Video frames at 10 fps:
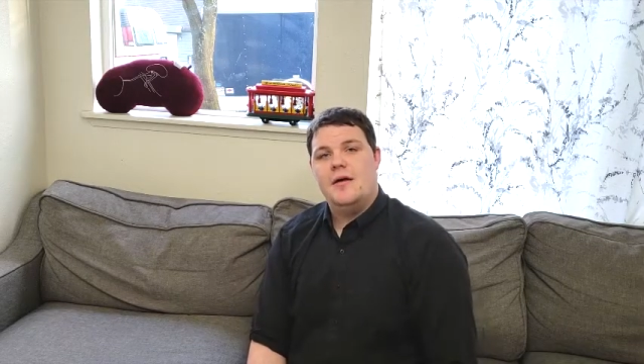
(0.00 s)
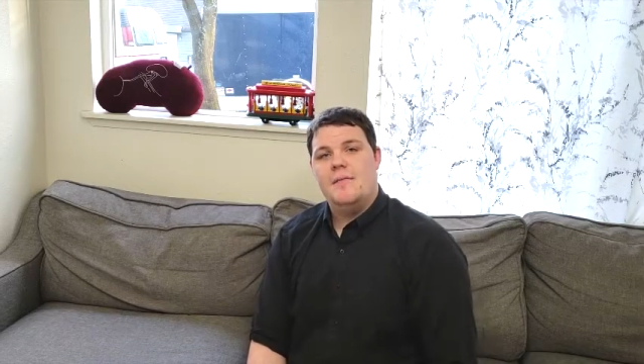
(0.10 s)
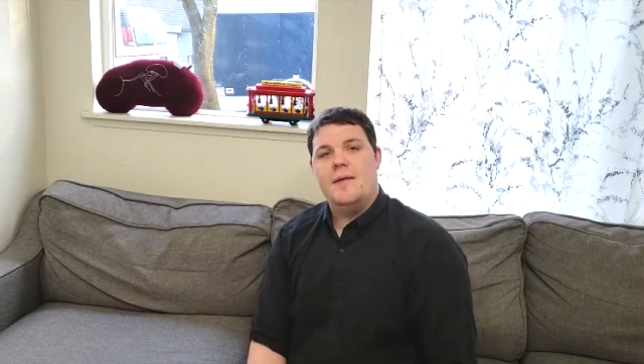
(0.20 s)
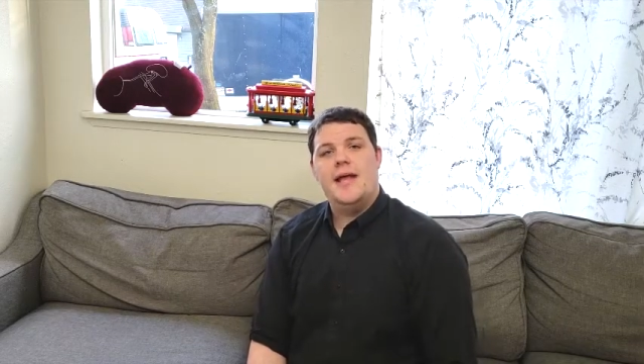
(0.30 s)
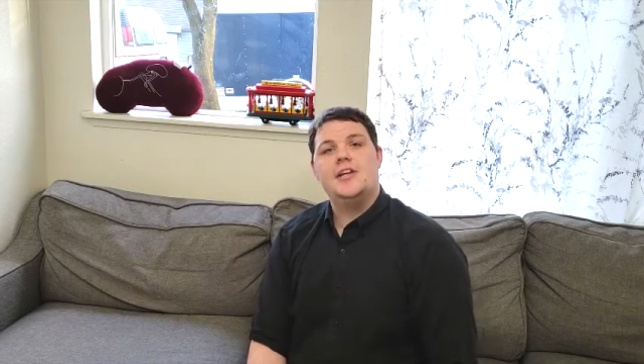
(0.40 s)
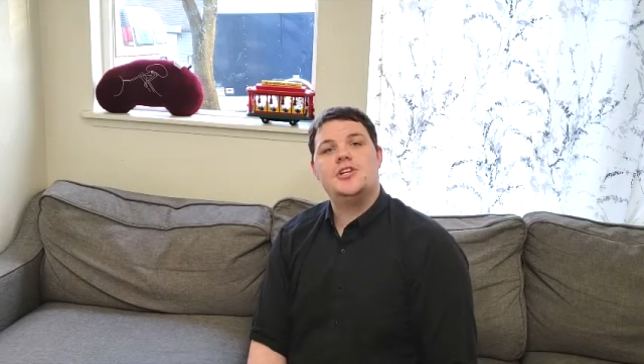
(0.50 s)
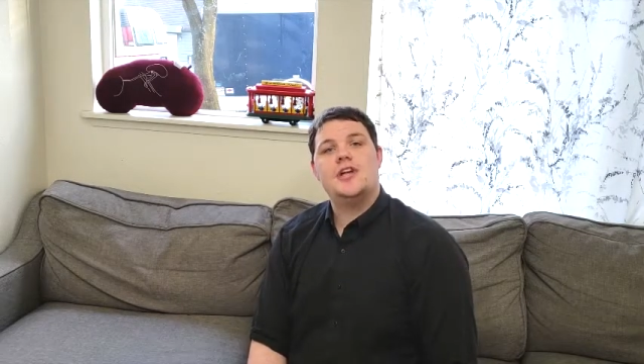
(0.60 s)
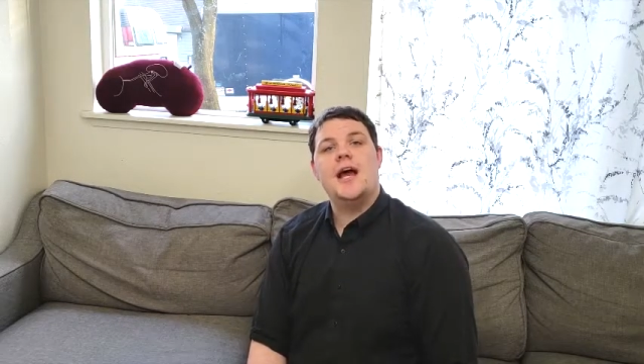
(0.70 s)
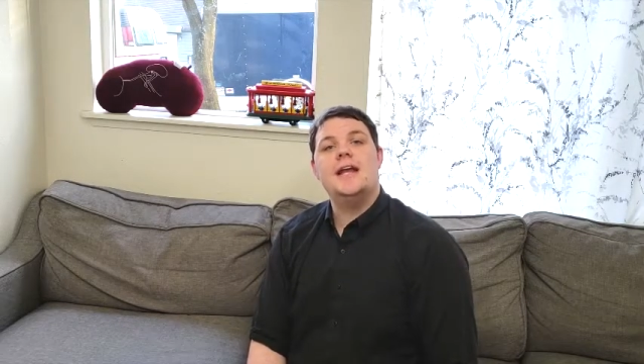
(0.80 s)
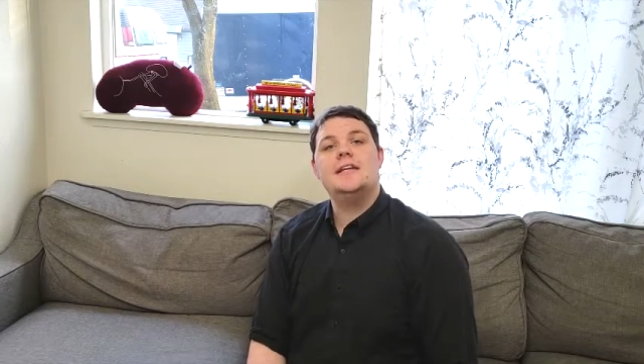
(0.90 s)
May He
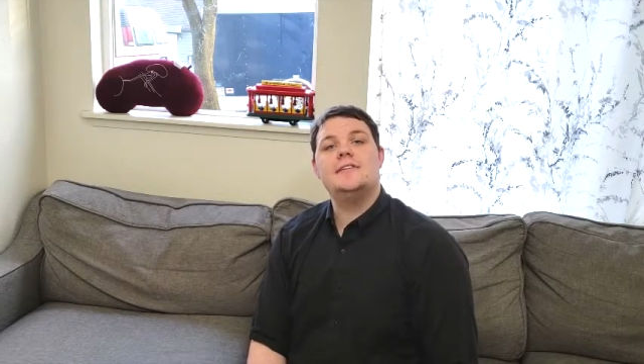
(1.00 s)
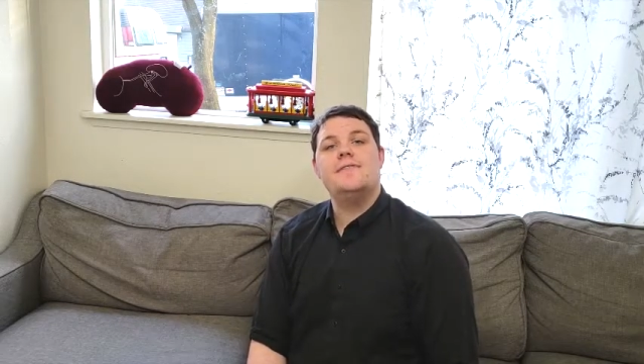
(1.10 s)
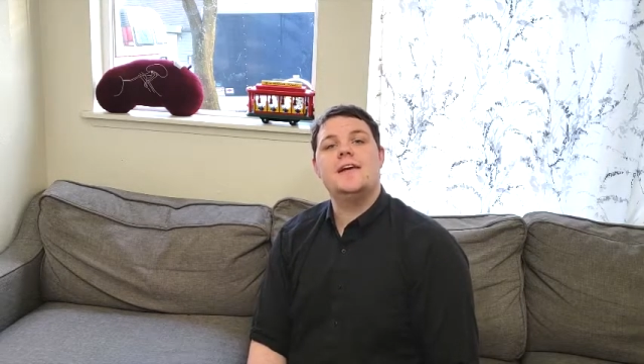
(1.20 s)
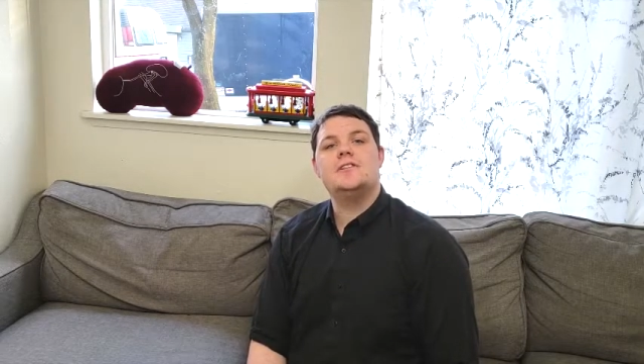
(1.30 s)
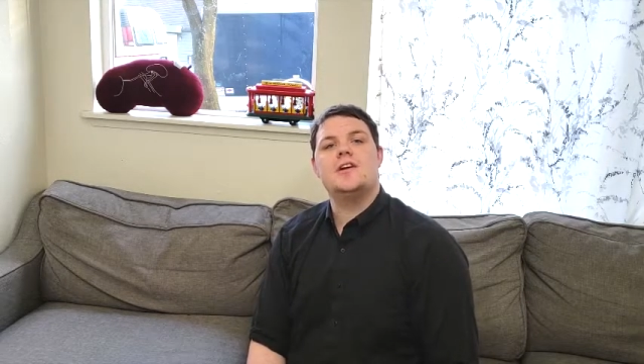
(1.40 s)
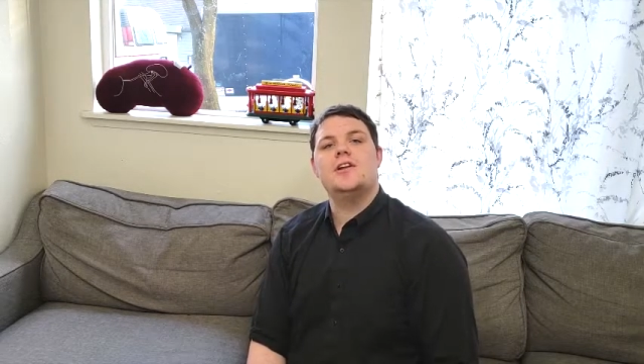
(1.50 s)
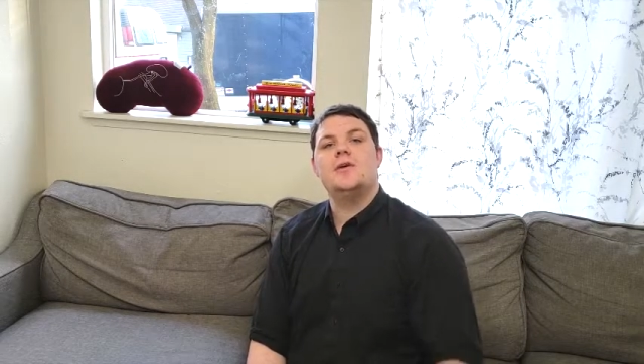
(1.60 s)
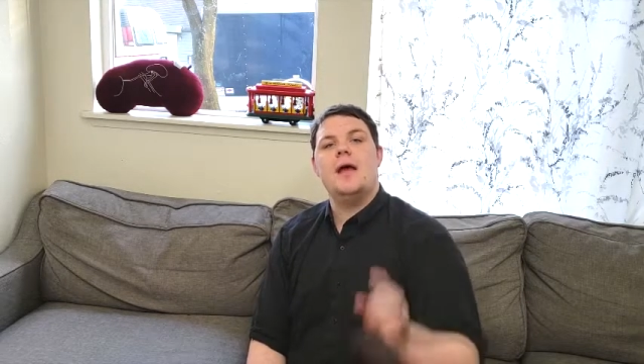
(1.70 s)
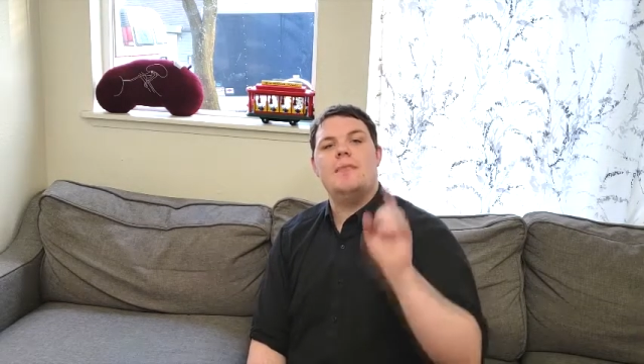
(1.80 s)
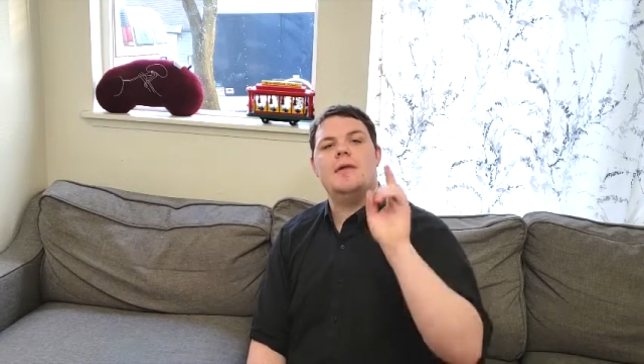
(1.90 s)
shine His face on
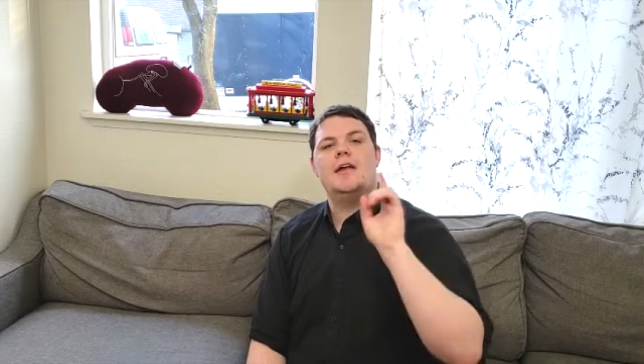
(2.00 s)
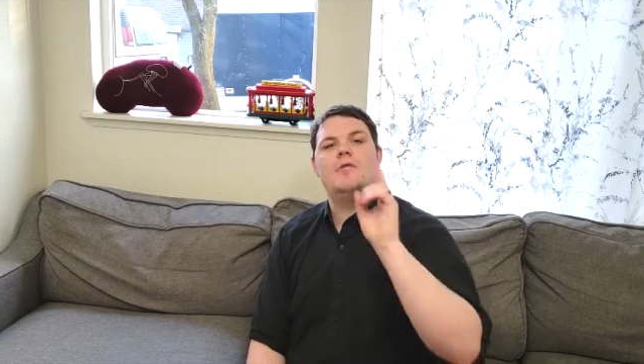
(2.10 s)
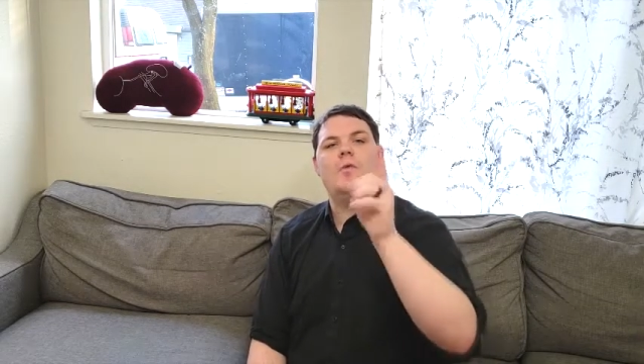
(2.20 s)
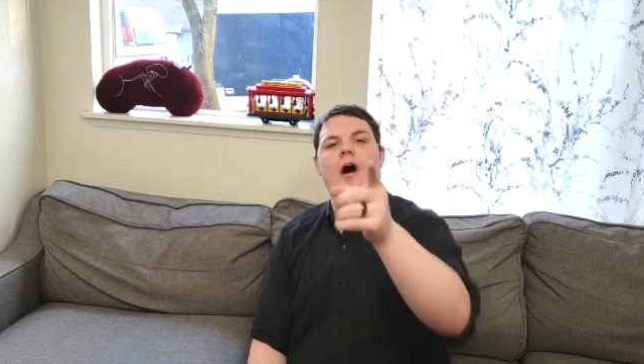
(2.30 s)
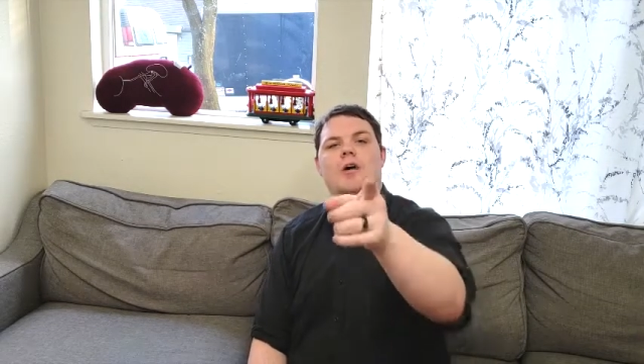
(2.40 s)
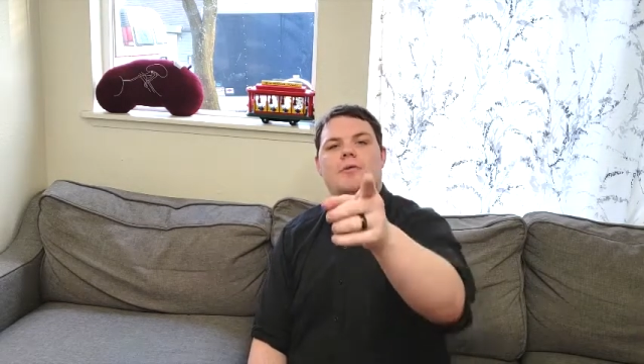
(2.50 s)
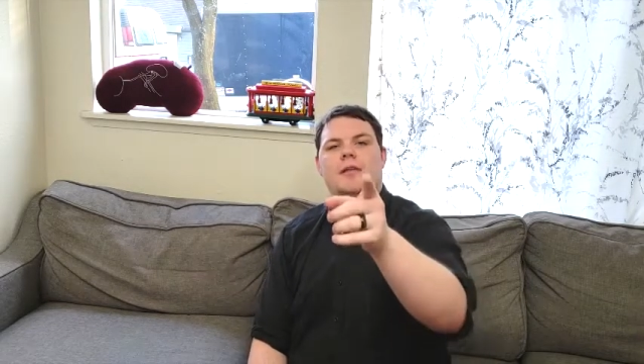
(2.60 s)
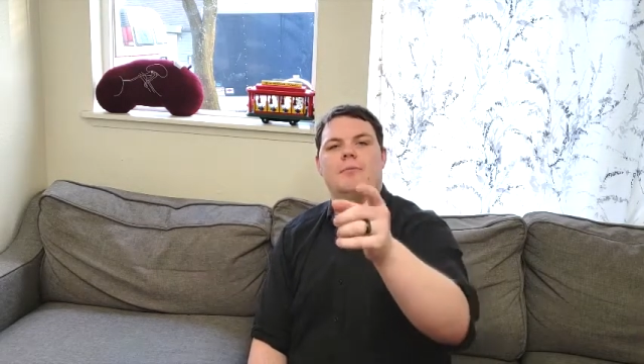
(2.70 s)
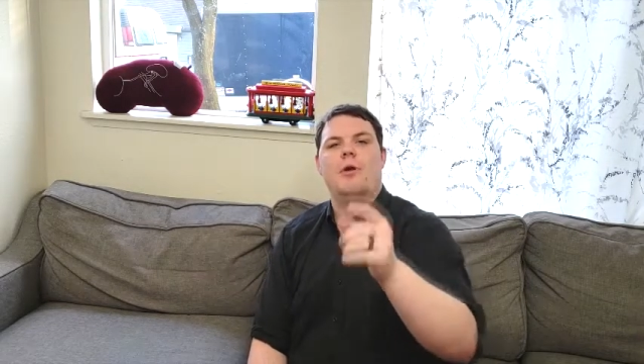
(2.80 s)
you, and may you walk with Him